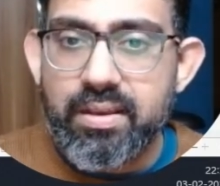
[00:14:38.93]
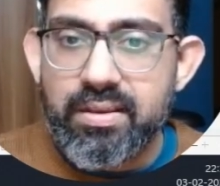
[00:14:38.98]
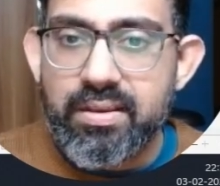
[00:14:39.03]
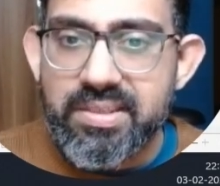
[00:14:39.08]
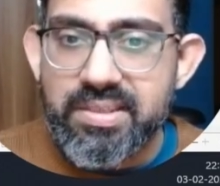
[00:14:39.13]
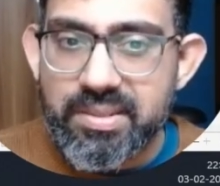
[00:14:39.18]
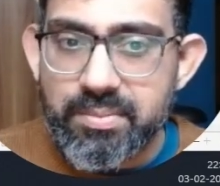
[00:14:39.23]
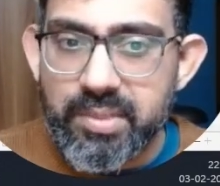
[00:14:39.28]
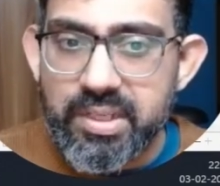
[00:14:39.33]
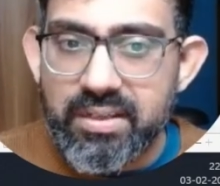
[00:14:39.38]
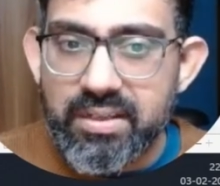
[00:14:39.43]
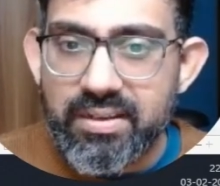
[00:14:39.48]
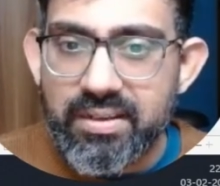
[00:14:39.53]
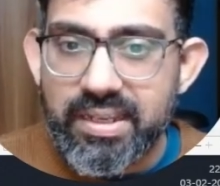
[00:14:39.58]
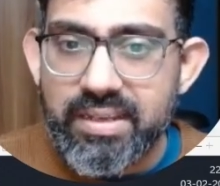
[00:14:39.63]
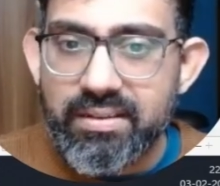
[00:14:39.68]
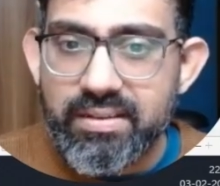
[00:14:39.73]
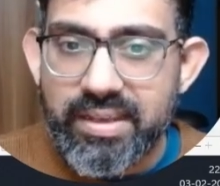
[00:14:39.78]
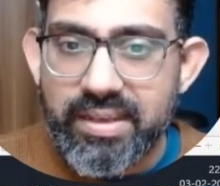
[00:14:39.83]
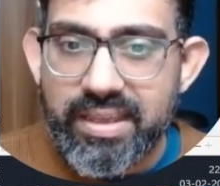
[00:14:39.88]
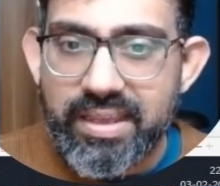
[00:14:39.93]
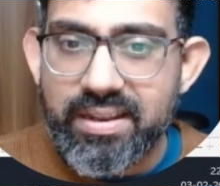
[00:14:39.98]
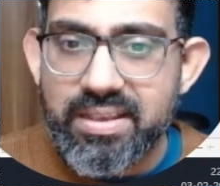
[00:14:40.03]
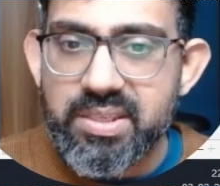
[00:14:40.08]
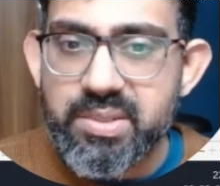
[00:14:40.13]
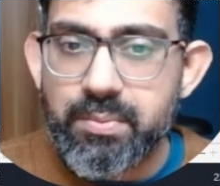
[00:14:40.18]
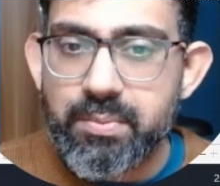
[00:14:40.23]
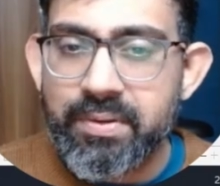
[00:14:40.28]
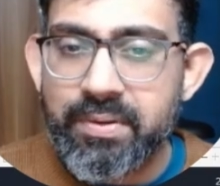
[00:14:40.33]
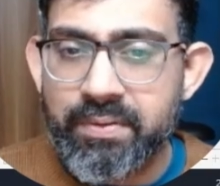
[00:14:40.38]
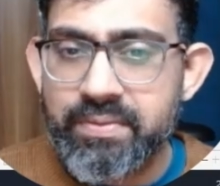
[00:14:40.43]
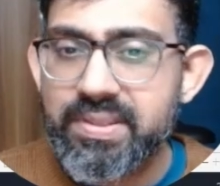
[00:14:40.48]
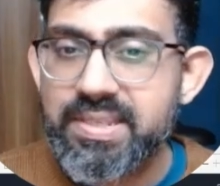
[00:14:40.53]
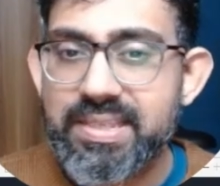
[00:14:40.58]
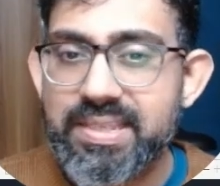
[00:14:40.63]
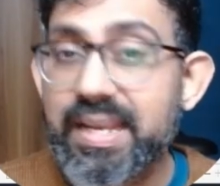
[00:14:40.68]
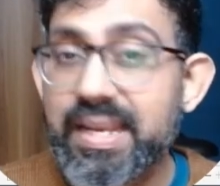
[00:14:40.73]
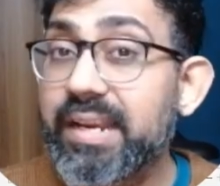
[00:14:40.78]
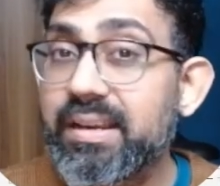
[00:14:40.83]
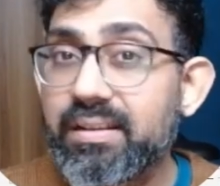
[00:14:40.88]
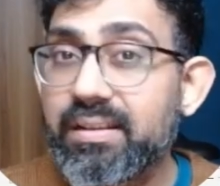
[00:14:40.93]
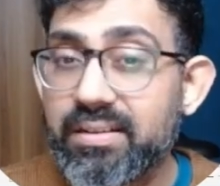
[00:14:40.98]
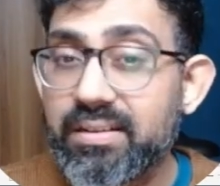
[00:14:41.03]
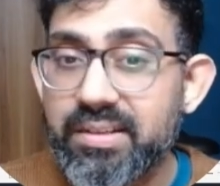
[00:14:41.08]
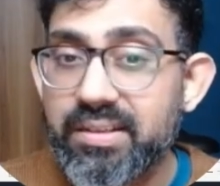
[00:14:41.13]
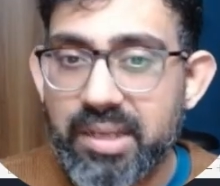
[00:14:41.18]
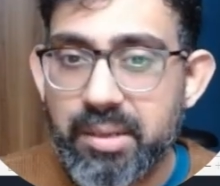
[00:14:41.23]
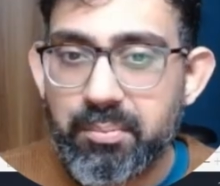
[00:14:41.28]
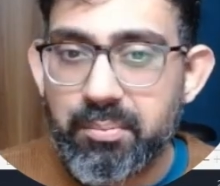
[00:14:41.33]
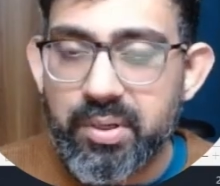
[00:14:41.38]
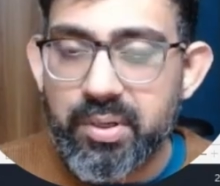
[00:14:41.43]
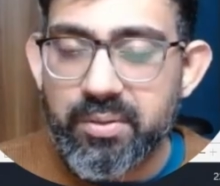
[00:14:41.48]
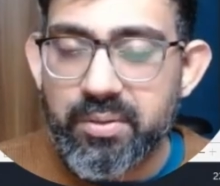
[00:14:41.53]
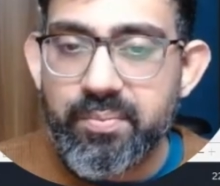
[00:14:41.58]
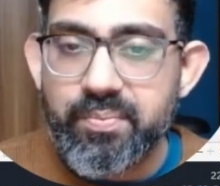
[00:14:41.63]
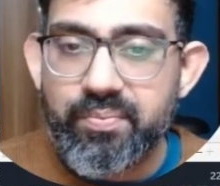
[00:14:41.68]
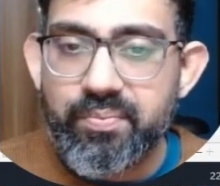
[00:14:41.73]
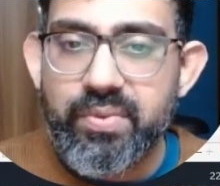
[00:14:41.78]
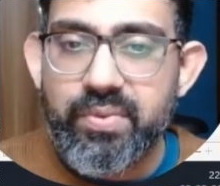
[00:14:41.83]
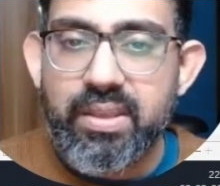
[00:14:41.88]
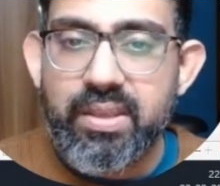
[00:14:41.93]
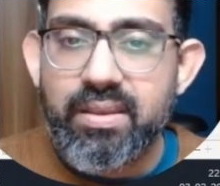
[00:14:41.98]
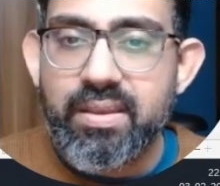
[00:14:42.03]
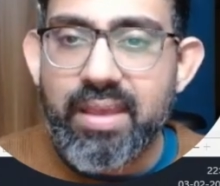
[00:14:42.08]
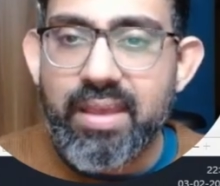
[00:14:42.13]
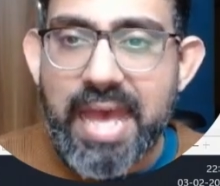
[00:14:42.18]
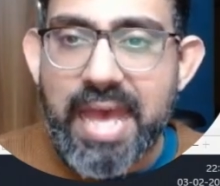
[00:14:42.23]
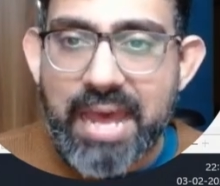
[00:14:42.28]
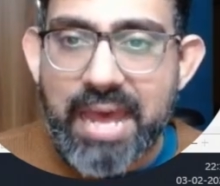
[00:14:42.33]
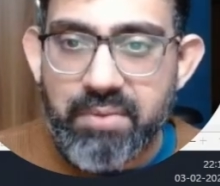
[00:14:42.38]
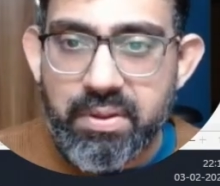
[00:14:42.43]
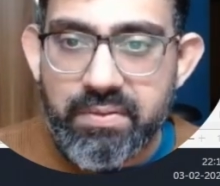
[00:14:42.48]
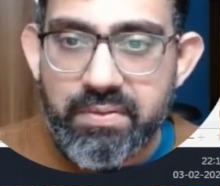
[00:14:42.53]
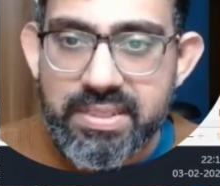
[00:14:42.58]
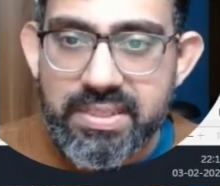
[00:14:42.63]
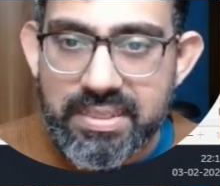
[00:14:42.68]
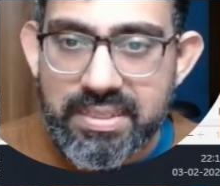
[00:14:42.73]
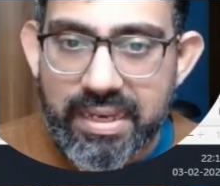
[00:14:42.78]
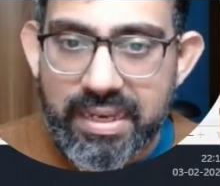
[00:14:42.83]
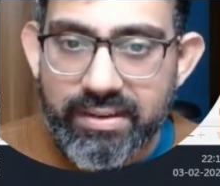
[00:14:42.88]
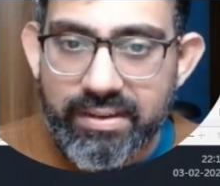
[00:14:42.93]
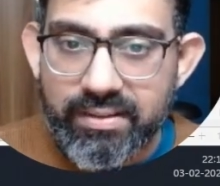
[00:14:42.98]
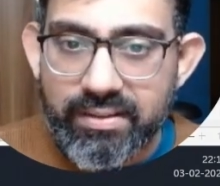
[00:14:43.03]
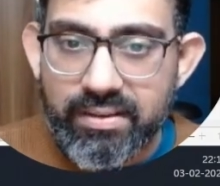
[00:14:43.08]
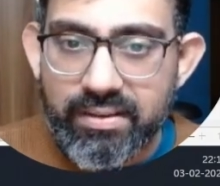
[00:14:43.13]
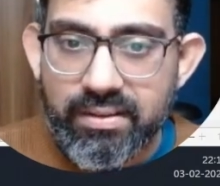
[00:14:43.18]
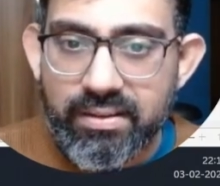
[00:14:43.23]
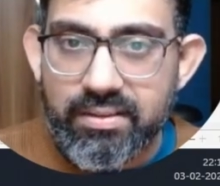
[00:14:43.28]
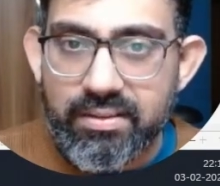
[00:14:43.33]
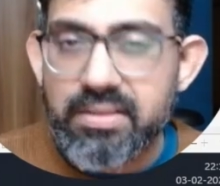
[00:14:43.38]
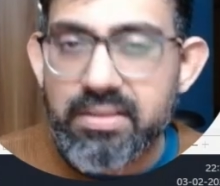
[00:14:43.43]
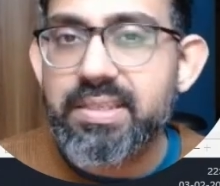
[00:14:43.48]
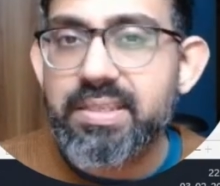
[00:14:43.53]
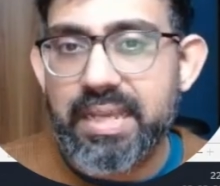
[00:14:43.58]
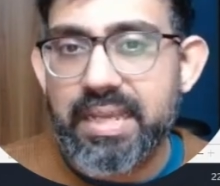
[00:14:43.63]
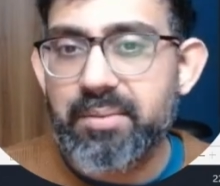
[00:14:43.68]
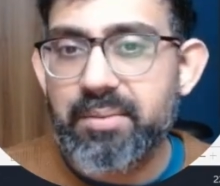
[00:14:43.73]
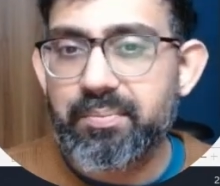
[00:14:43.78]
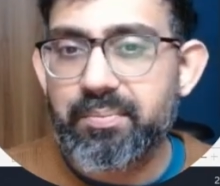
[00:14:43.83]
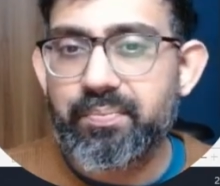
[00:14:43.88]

Similarly, here as we will select a number and we will select the cell.